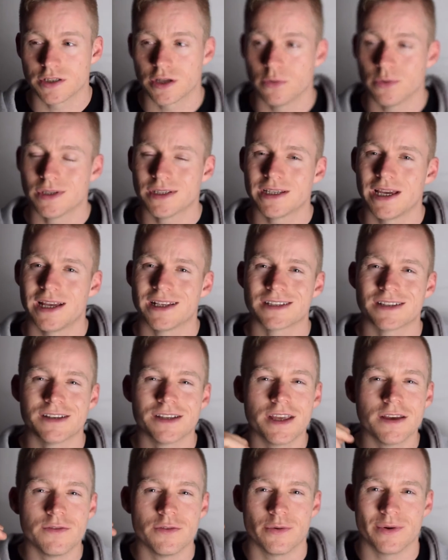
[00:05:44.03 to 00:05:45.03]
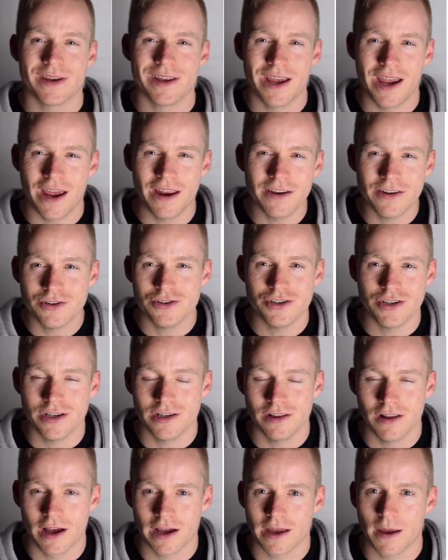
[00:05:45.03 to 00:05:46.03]
I wouldn't say it's going to give you an
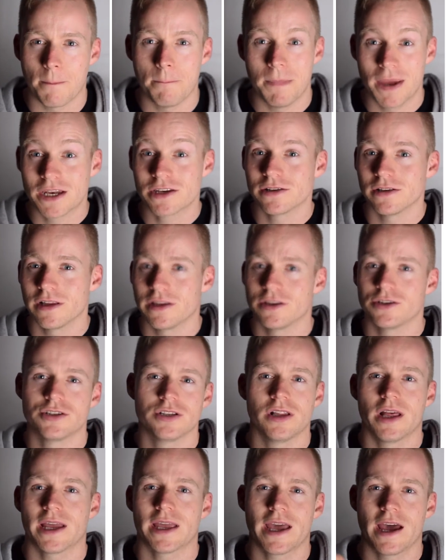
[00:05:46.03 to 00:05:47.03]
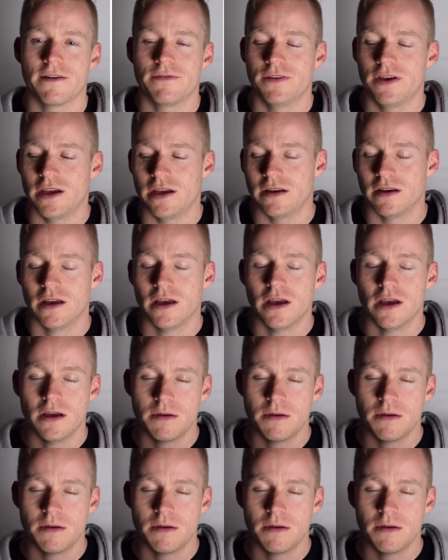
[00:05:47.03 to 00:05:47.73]
energy, like a mental energy like caffeine,